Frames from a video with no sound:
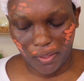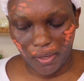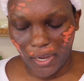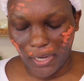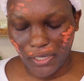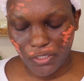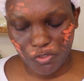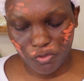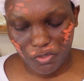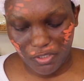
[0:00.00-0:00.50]
there.
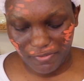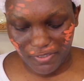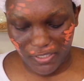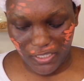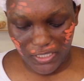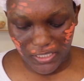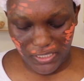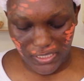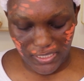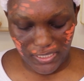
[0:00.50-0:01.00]
I don't even
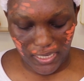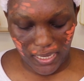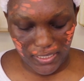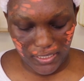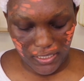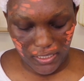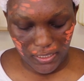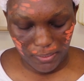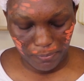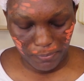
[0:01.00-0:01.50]

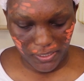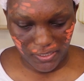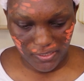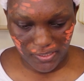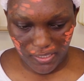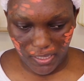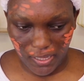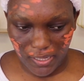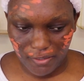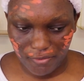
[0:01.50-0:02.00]
understand it
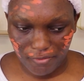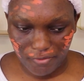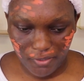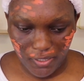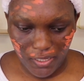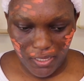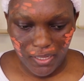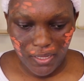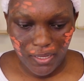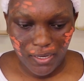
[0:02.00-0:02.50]
myself.
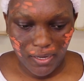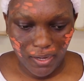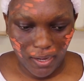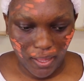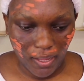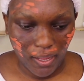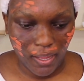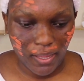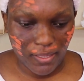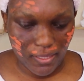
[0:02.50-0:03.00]

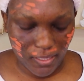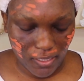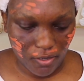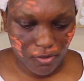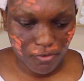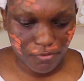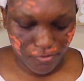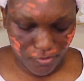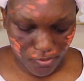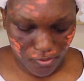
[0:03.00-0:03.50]
Like I get
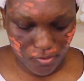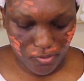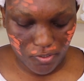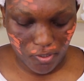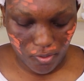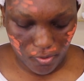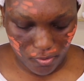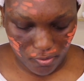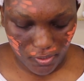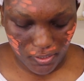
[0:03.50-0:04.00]
confused
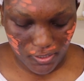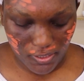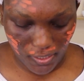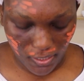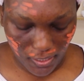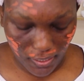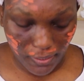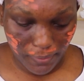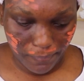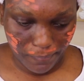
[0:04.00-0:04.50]
all the
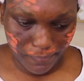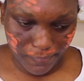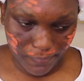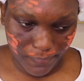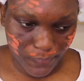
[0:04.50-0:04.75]
time.